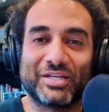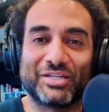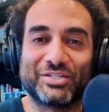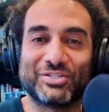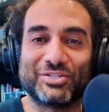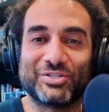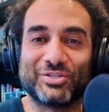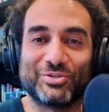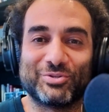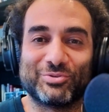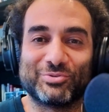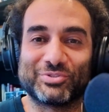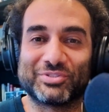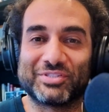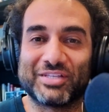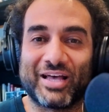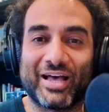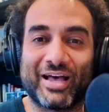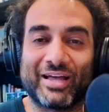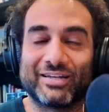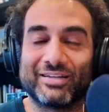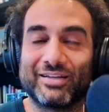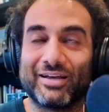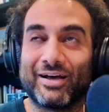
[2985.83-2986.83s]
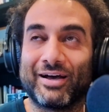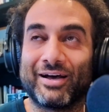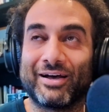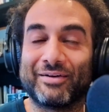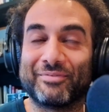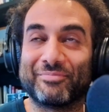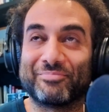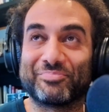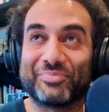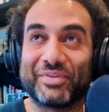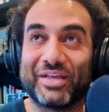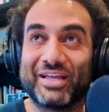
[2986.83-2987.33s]
to use that
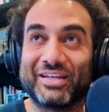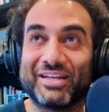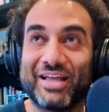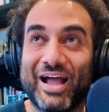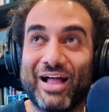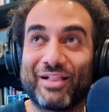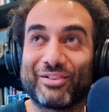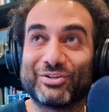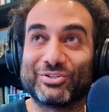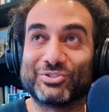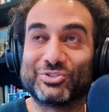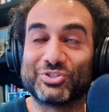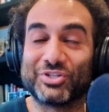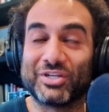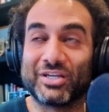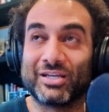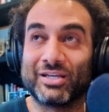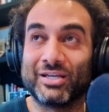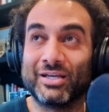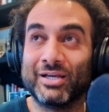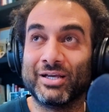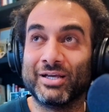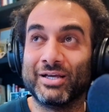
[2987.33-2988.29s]
analogy.